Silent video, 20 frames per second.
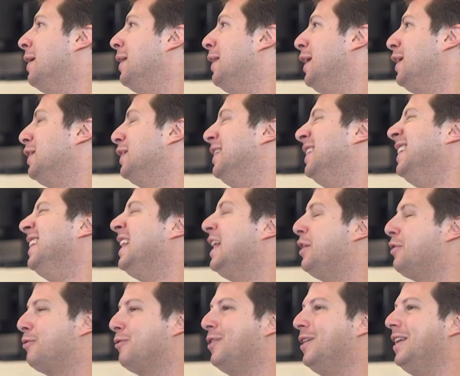like
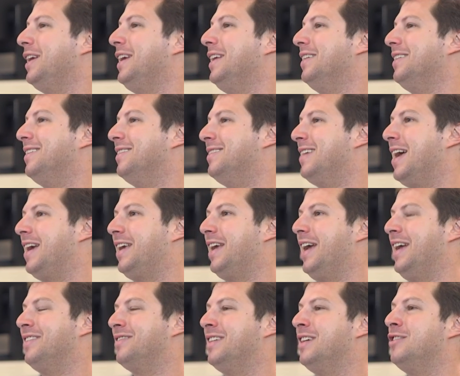literally
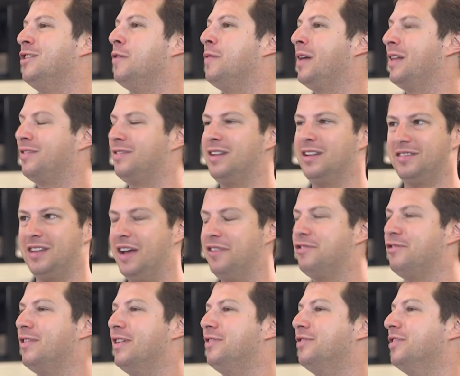decades, and I don't think that's an
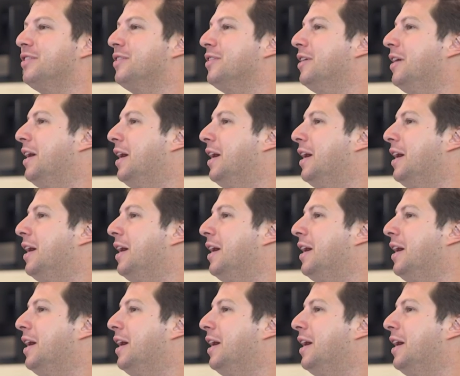exaggeration.